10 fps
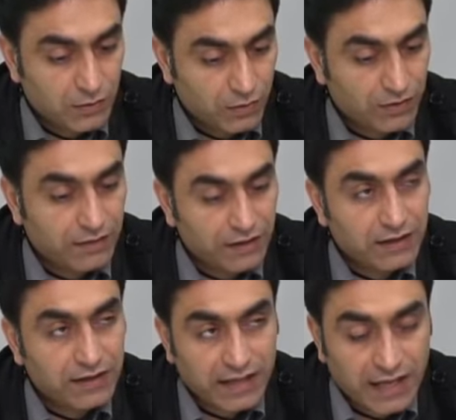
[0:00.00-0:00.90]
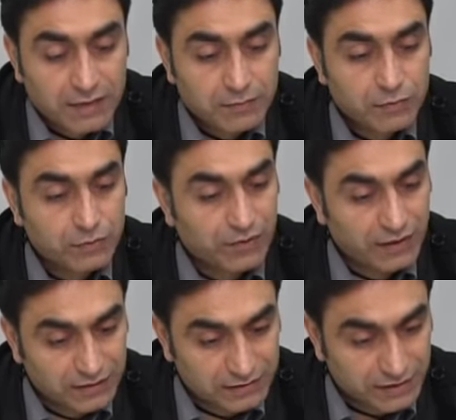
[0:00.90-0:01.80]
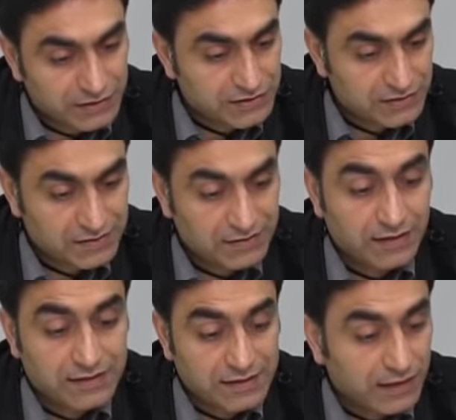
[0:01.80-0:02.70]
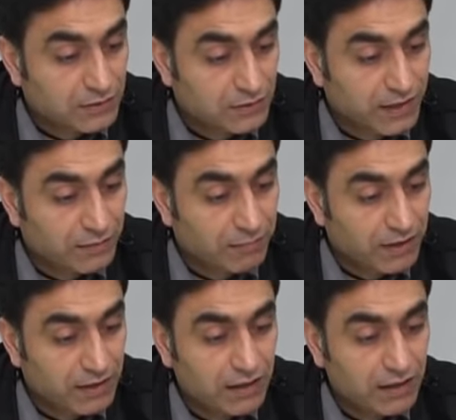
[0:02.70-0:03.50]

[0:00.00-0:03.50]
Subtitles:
when they came to their nations, they said to them,